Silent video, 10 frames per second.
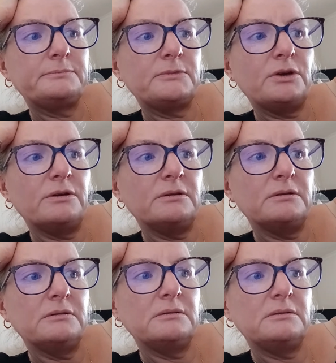Got
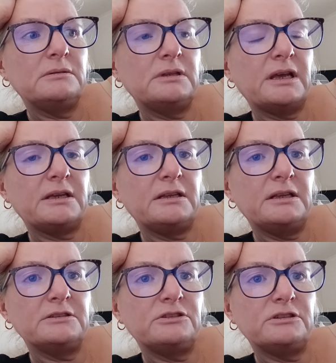like
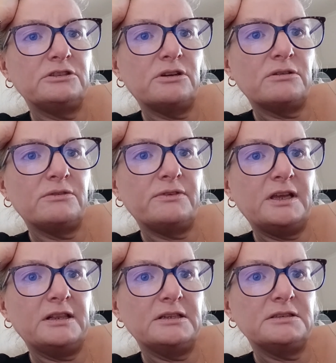electric shock
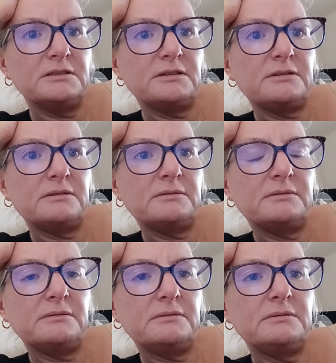feelings
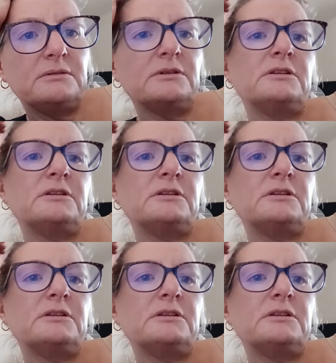going